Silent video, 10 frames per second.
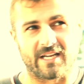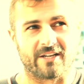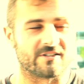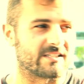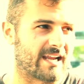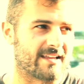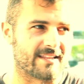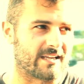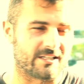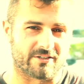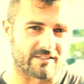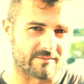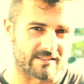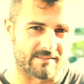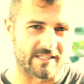I understand that you know
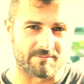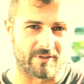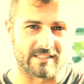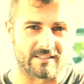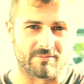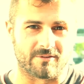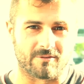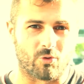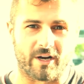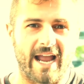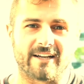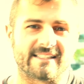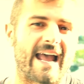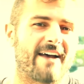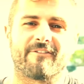sometimes the best place to work out is